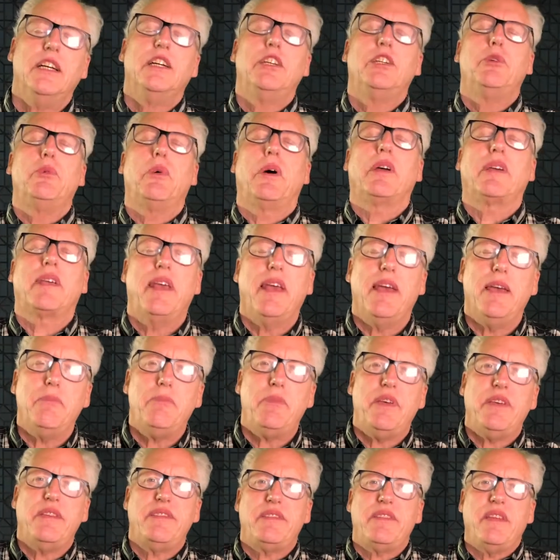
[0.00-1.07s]
to our
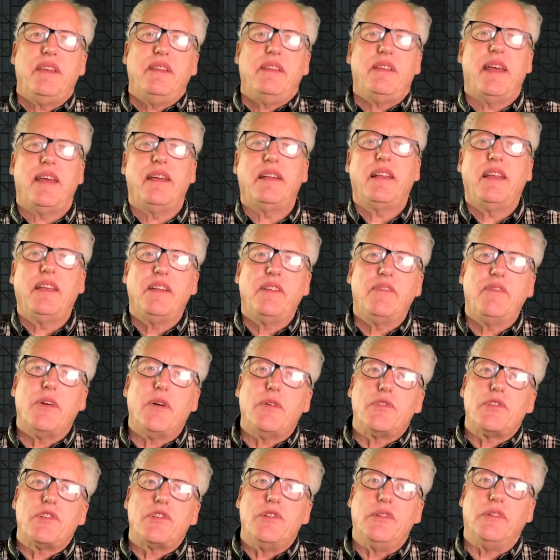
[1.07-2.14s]
KPC Daily
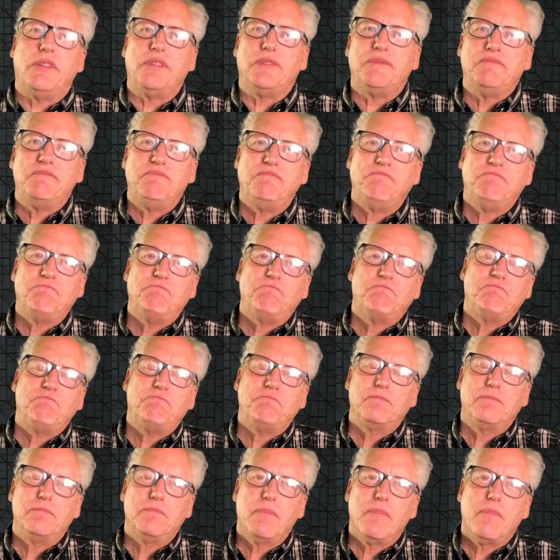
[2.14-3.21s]
Devotional.
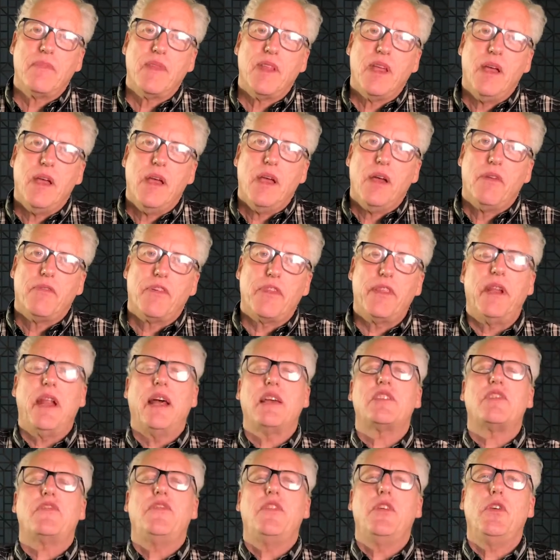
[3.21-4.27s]
For the
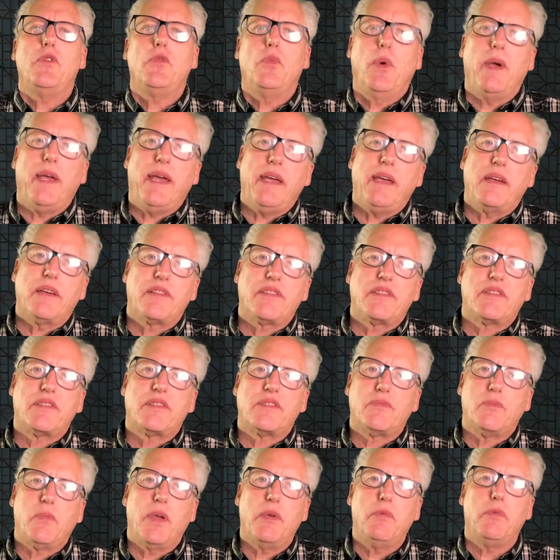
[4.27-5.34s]
next few
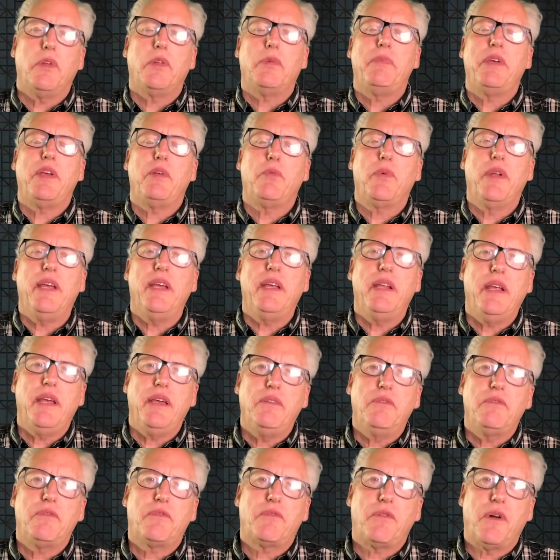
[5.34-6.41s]
weeks, we will be
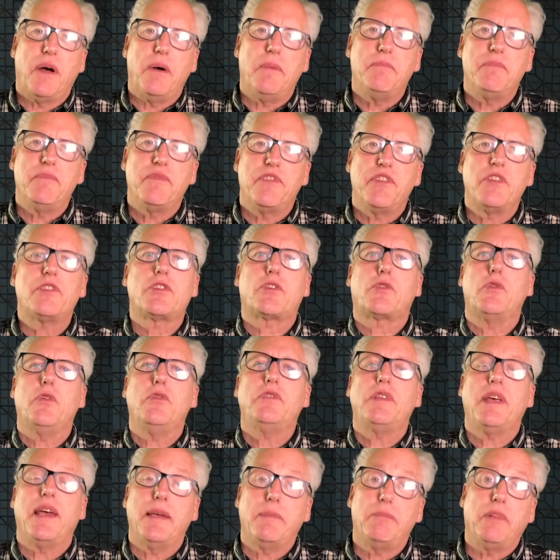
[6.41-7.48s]
reading from the
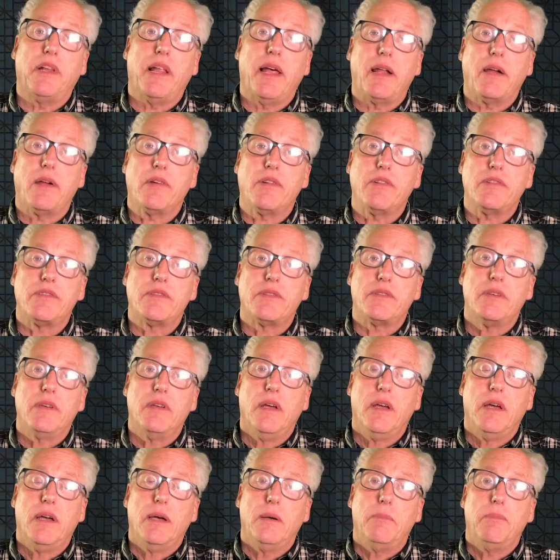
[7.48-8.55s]
Screwtape Letters
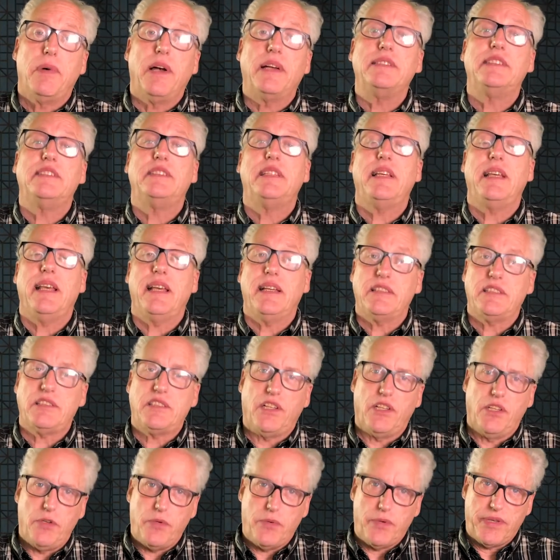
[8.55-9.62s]
by C.S.
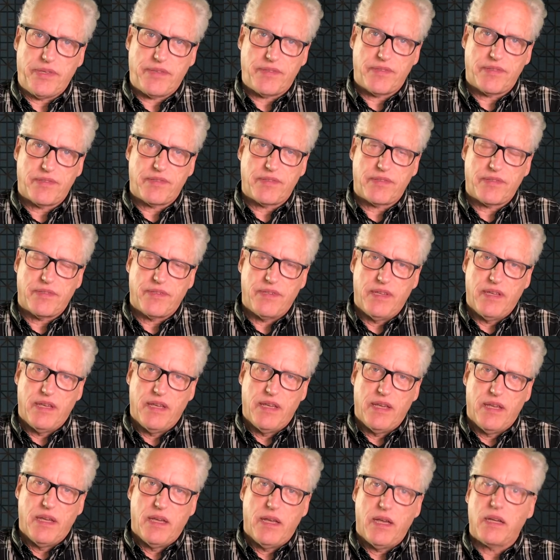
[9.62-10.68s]
Lewis,
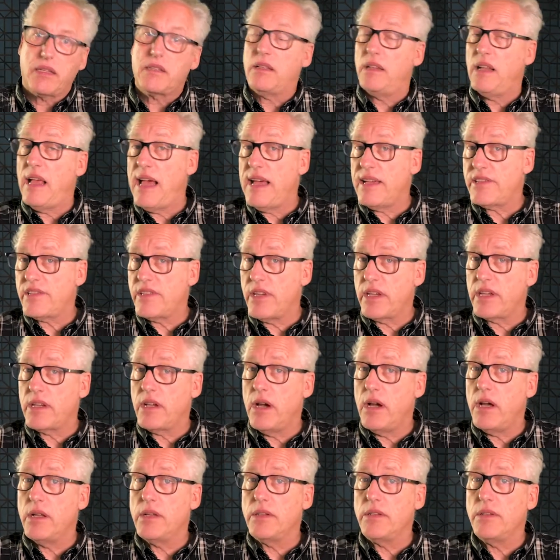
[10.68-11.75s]
a classic
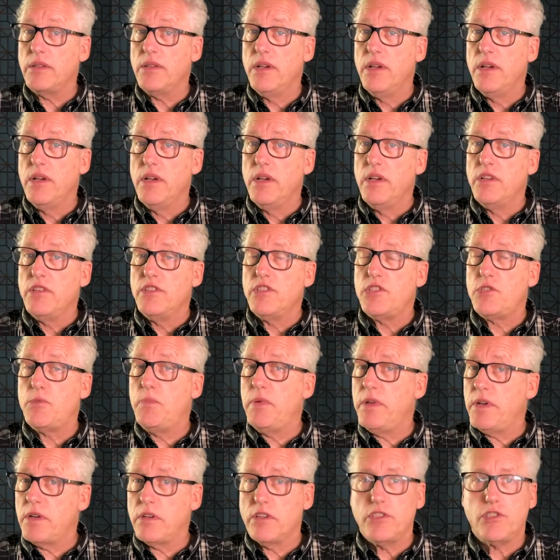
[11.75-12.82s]
on
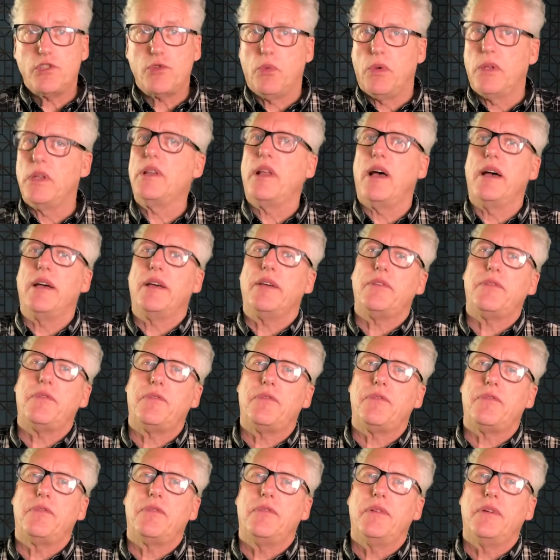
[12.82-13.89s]
spiritual
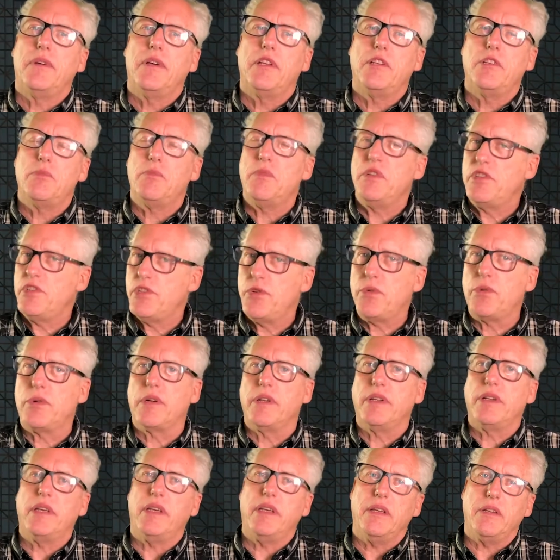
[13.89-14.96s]
life and
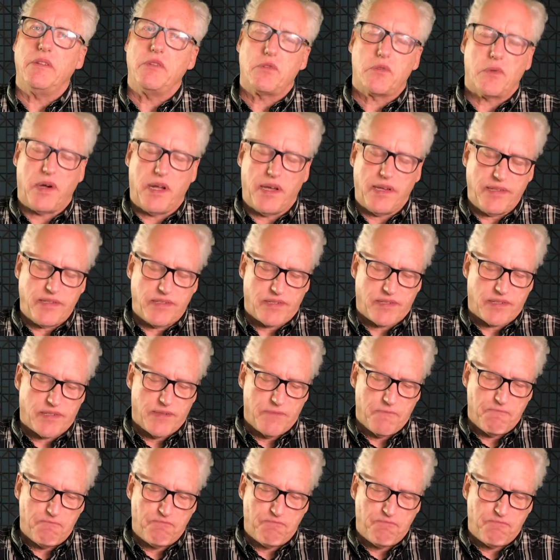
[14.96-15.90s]
maturity in Christ.